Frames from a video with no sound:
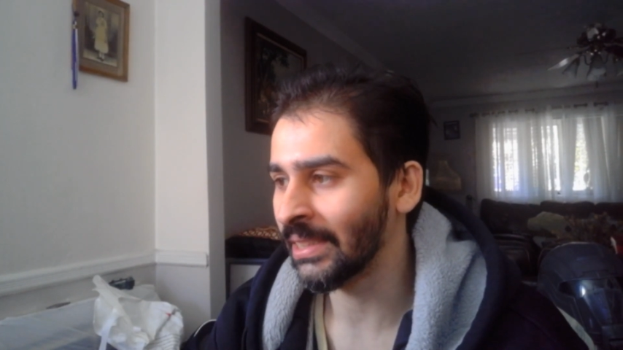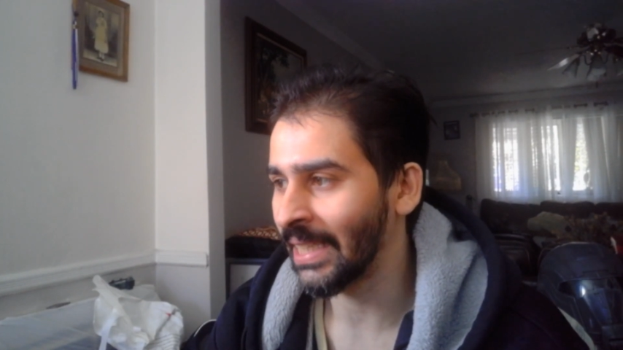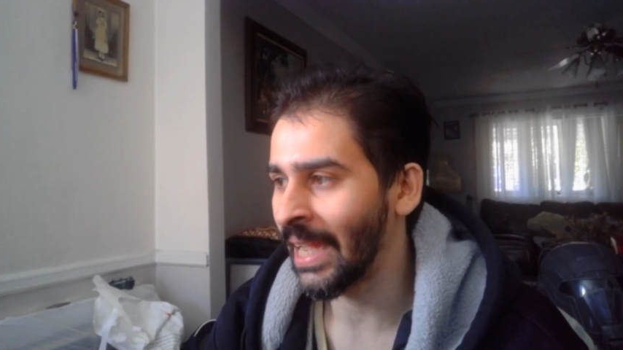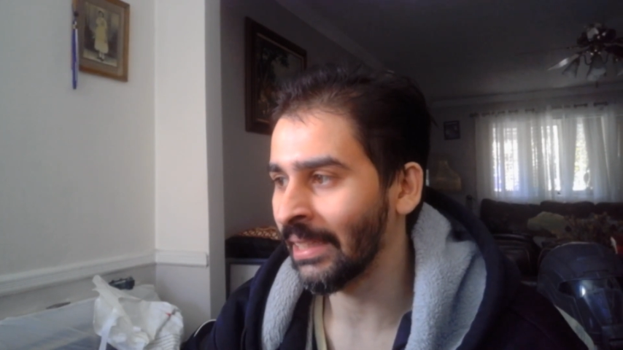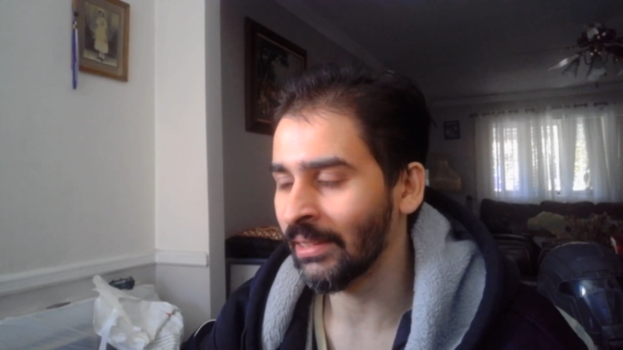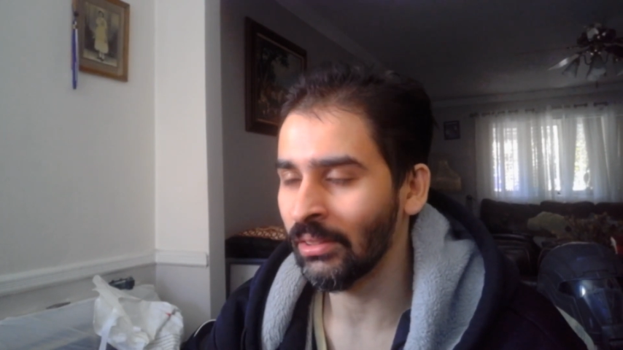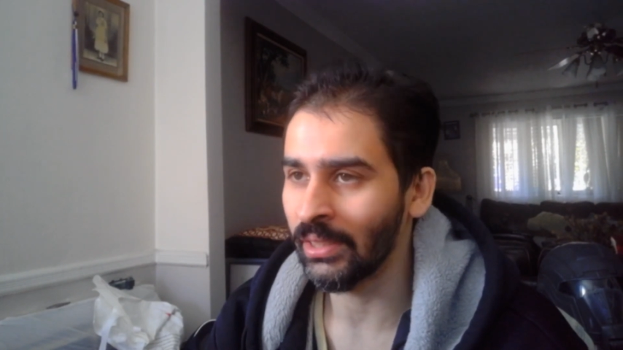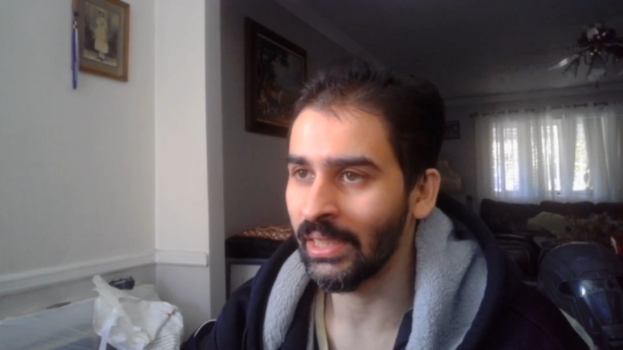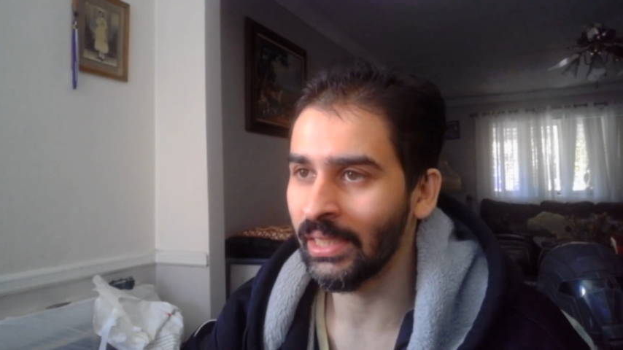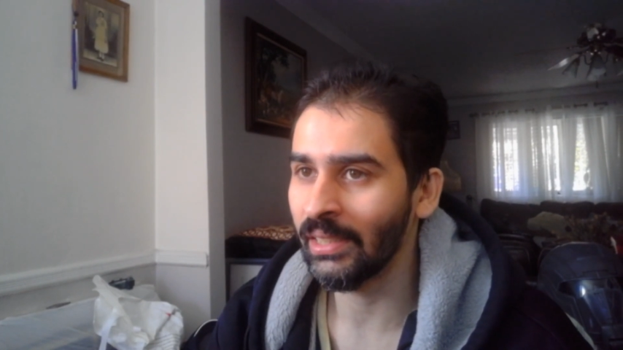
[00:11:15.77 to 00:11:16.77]
sad
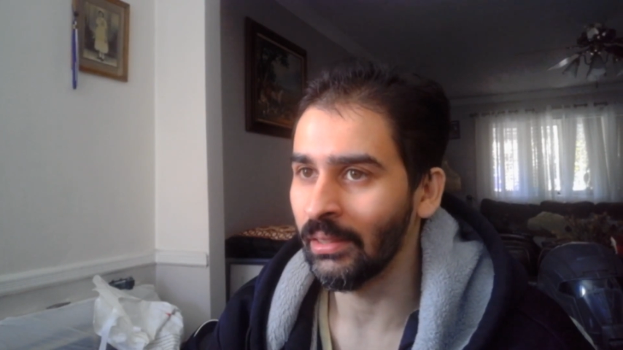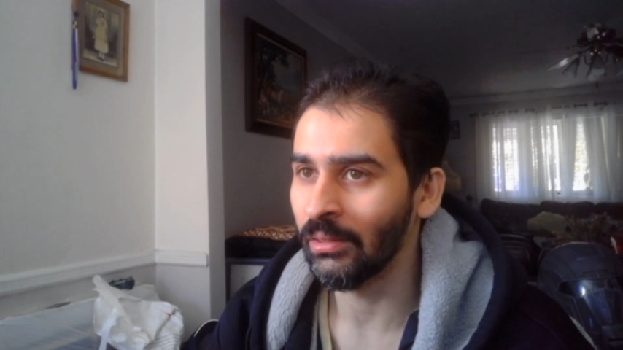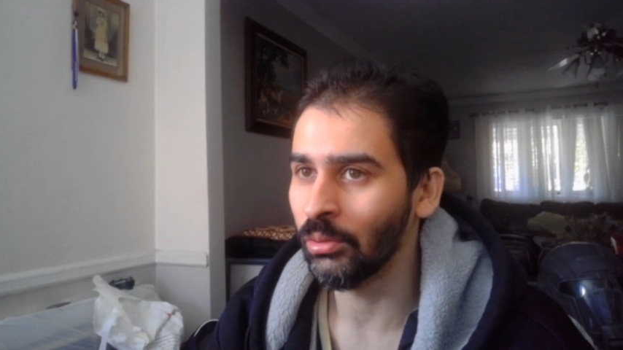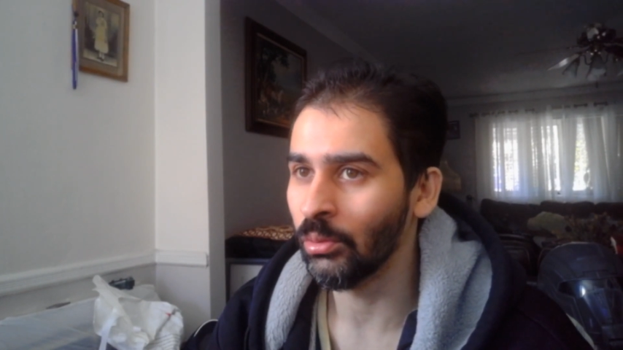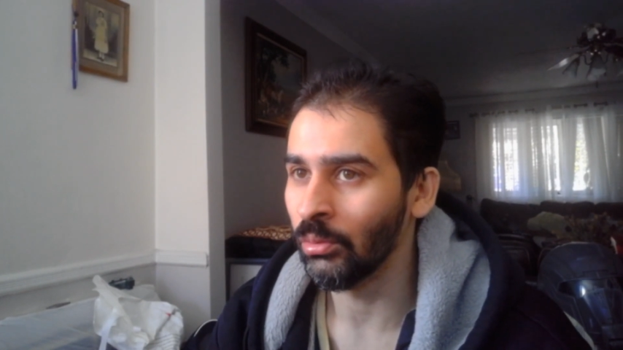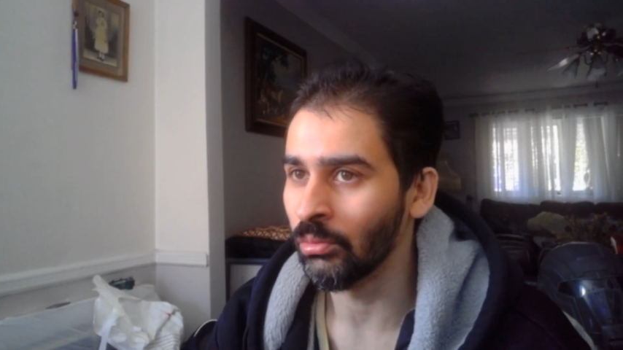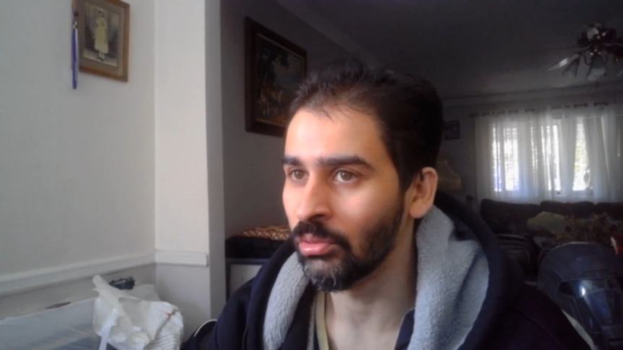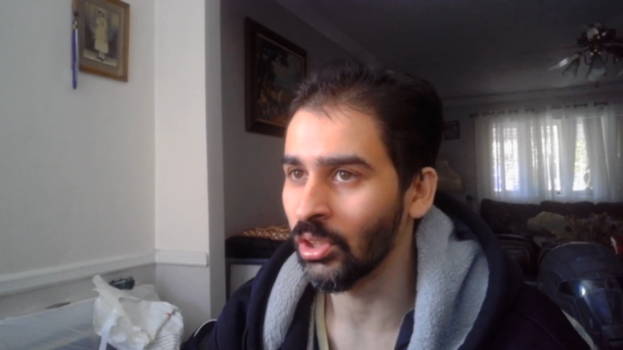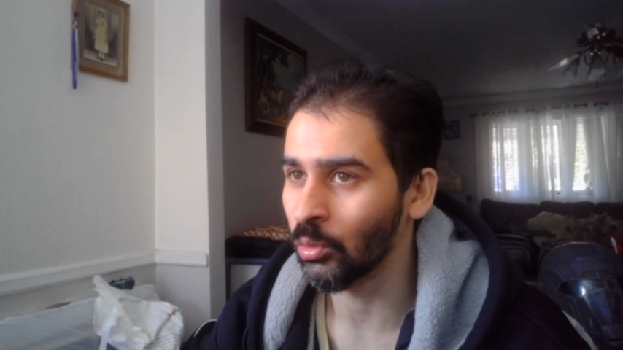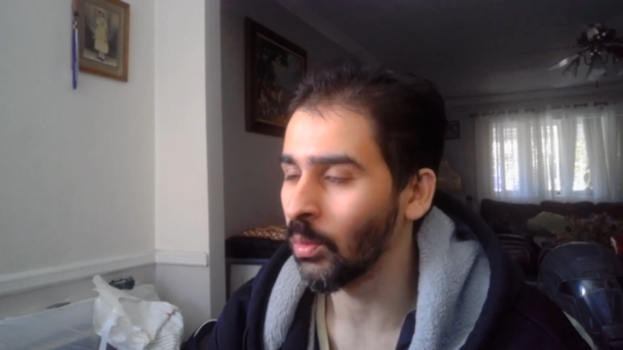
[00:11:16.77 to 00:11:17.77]
little kid who
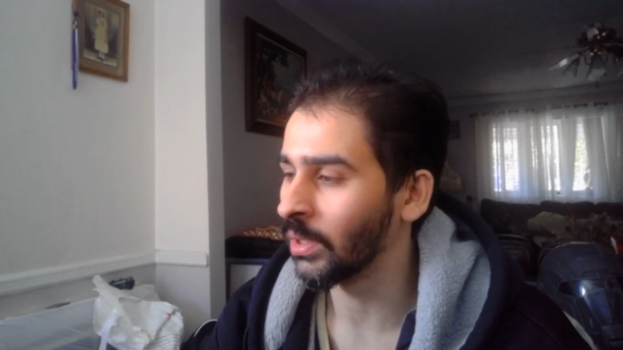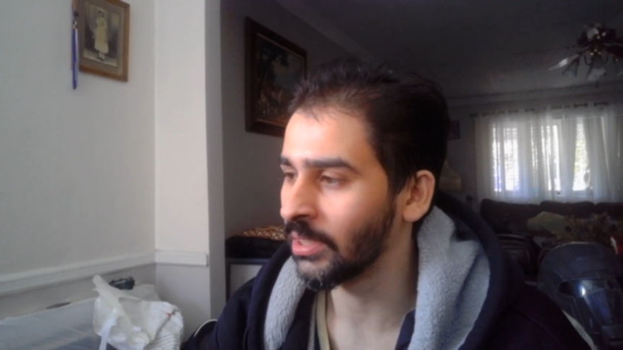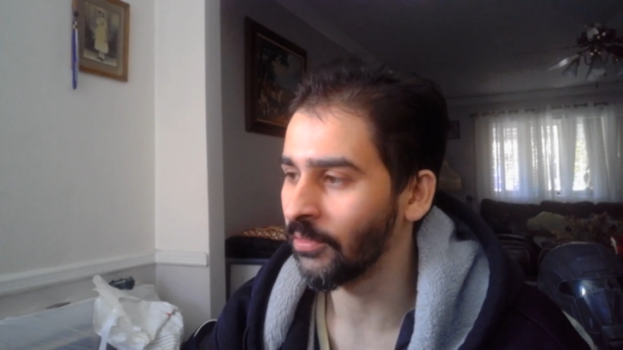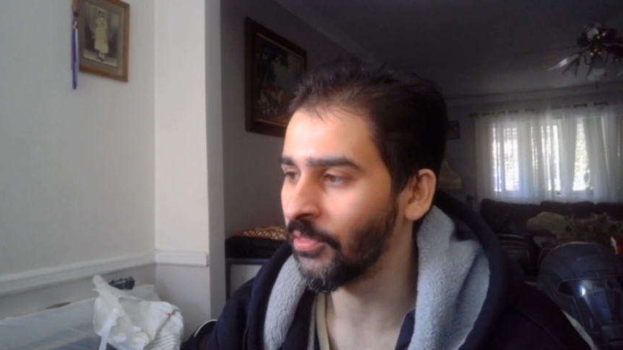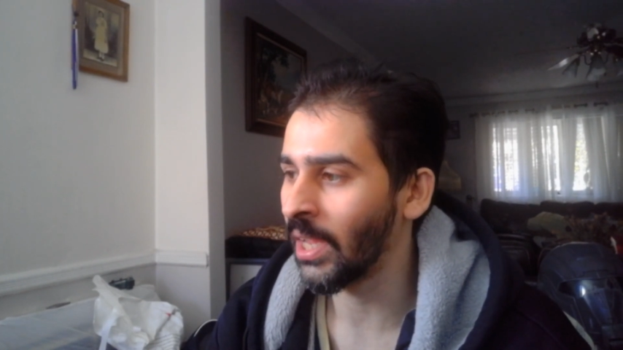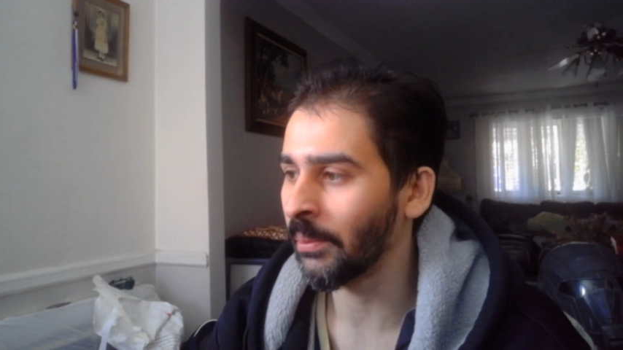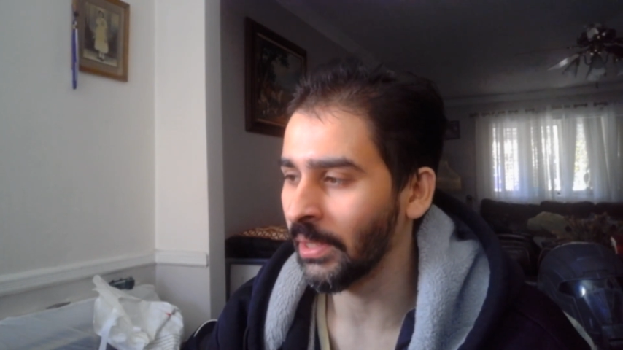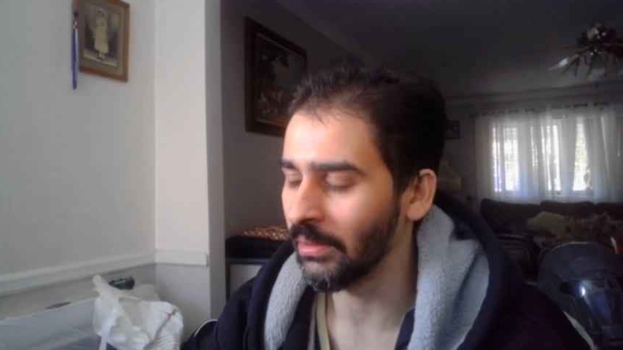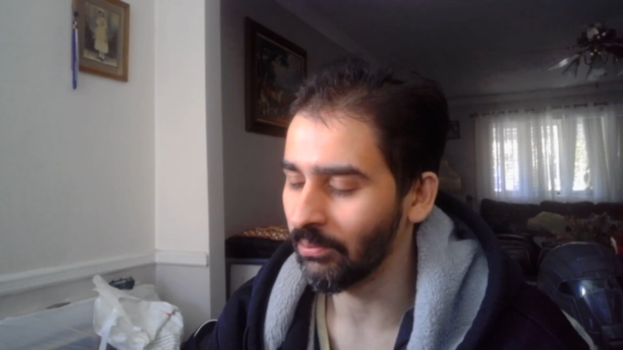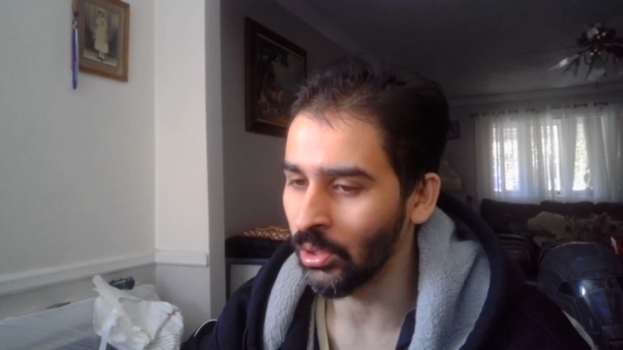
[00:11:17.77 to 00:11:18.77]
just wants a
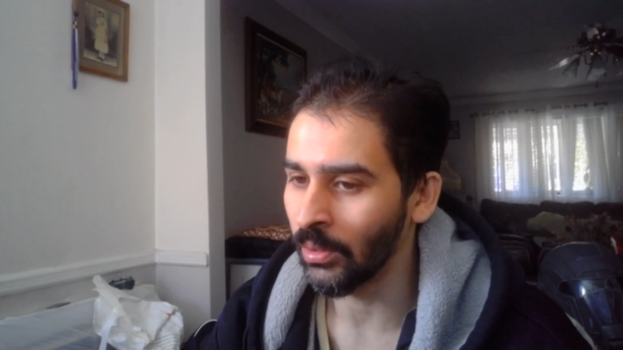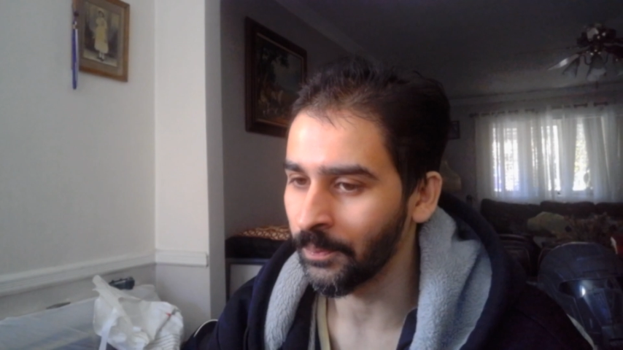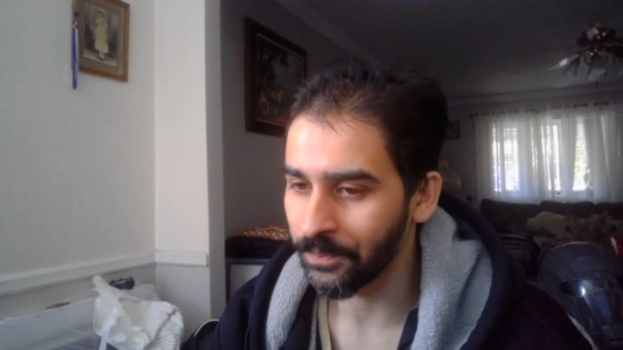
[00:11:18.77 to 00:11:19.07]
family, you know,